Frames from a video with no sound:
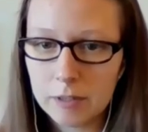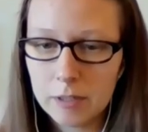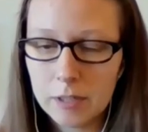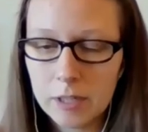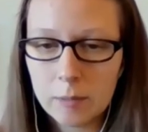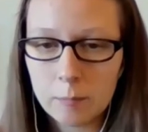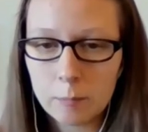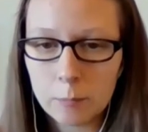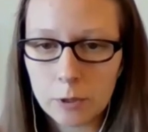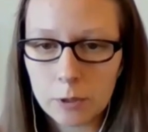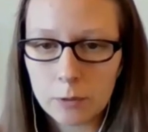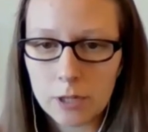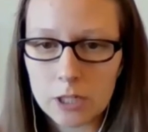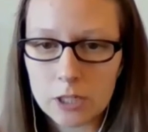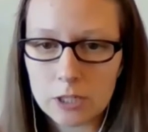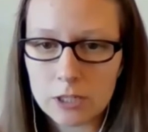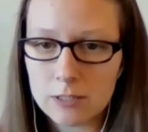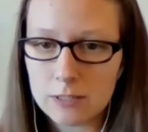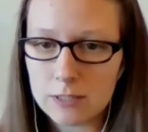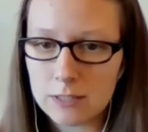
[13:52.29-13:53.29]
You can
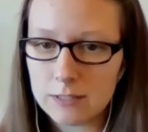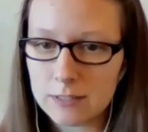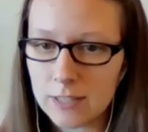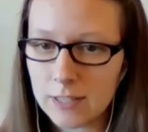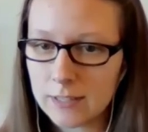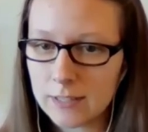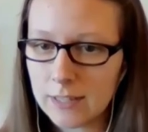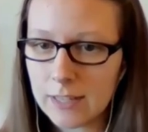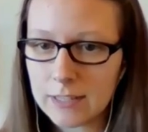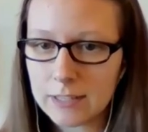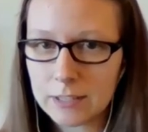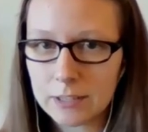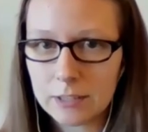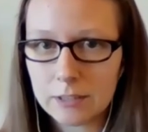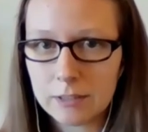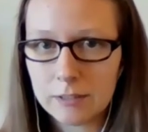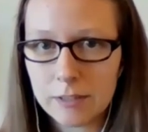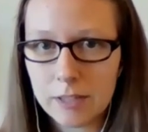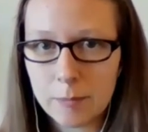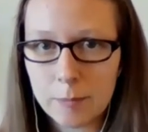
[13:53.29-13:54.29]
put questions in
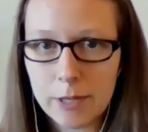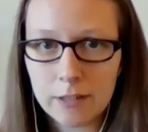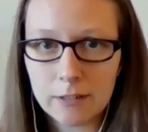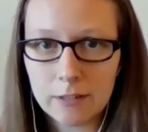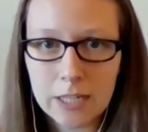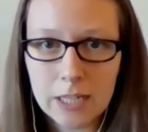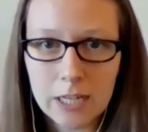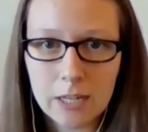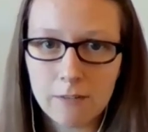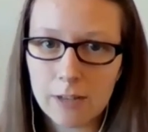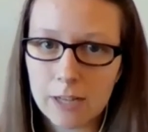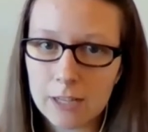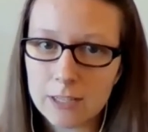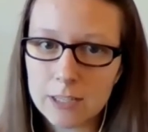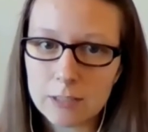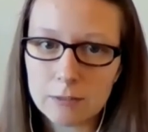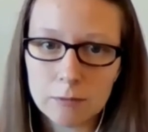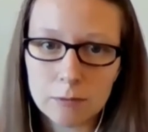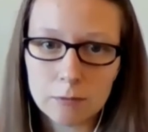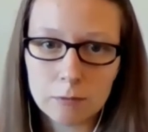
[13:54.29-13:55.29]
Zendesk or email
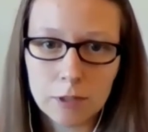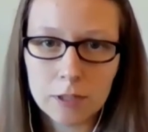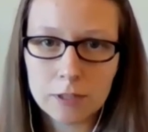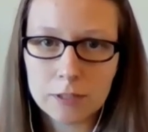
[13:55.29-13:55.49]
any of us,